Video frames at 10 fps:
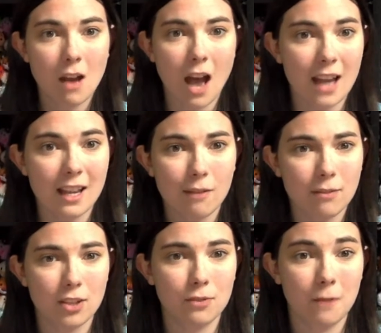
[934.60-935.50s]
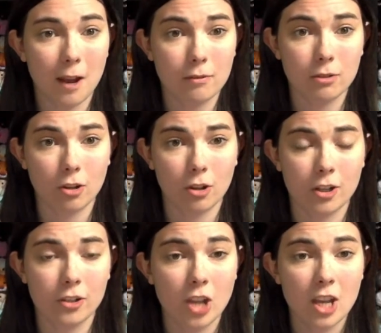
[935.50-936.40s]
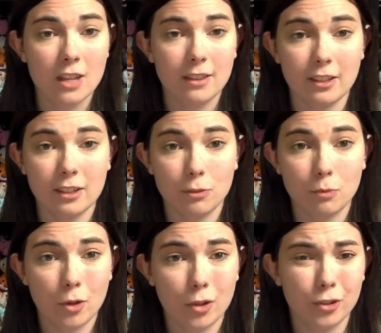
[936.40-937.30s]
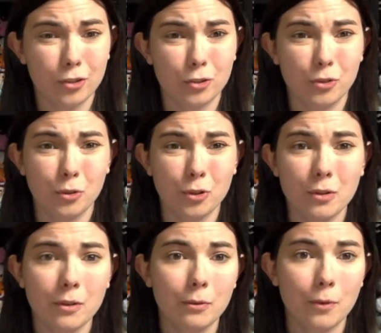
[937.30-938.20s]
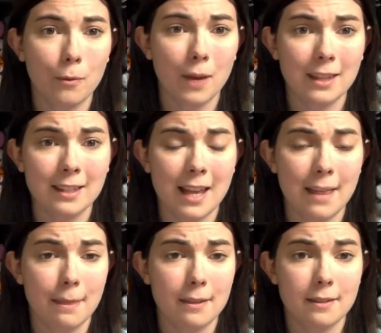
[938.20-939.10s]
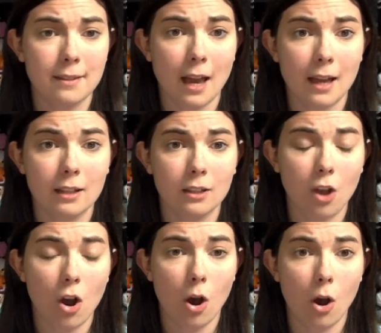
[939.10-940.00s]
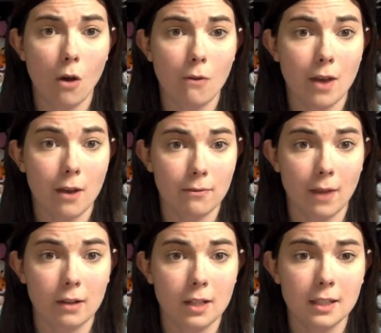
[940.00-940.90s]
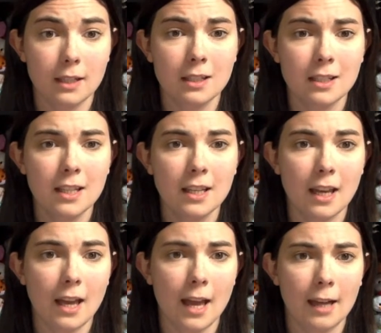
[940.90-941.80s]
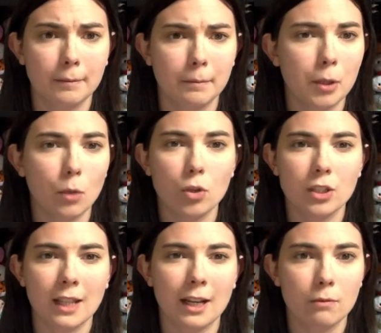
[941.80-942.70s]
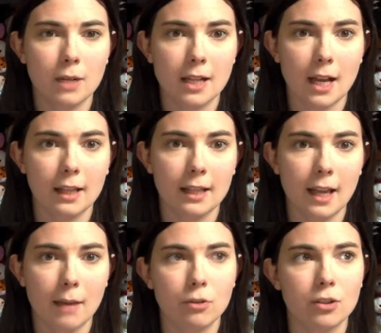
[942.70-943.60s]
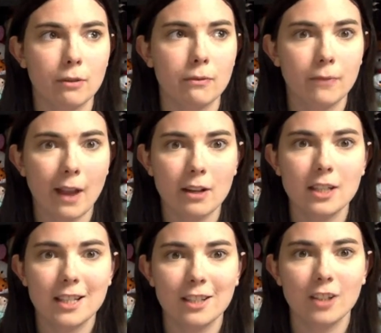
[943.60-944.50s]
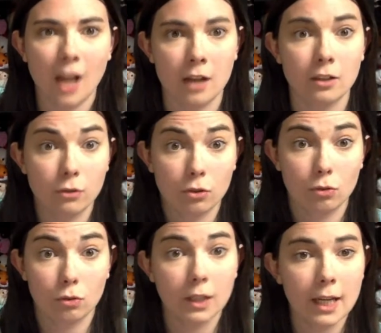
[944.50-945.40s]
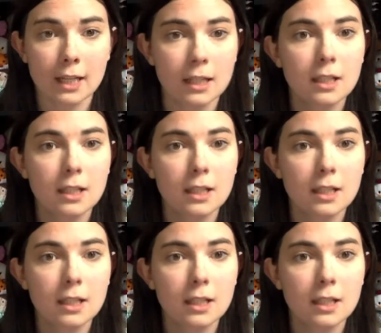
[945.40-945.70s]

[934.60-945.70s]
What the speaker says: I gave this 5 stars. This was sort of written in the style of a fairy tale, but it wasn't like a retelling. It was a fairy tale kind of story,